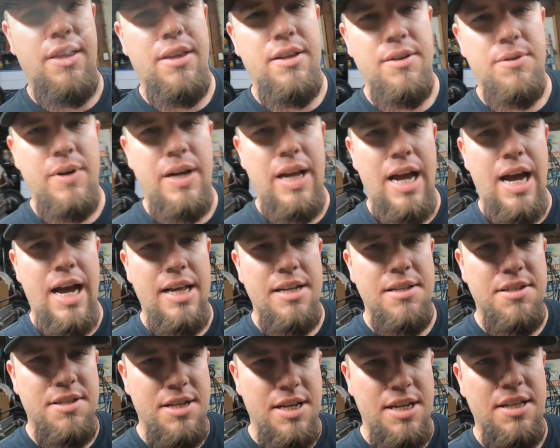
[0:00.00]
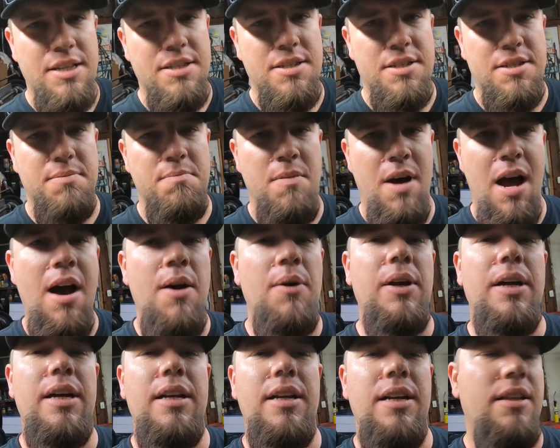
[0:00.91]
We got seats
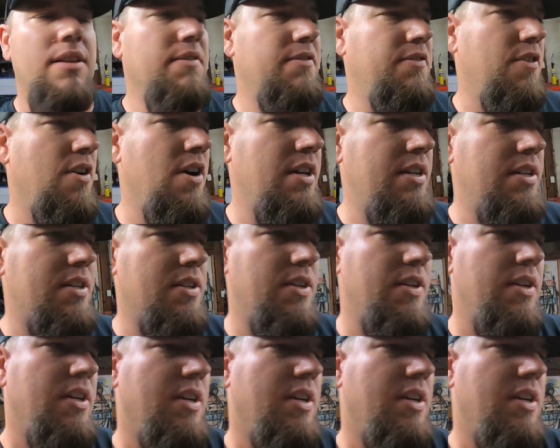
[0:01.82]
mounted in the front,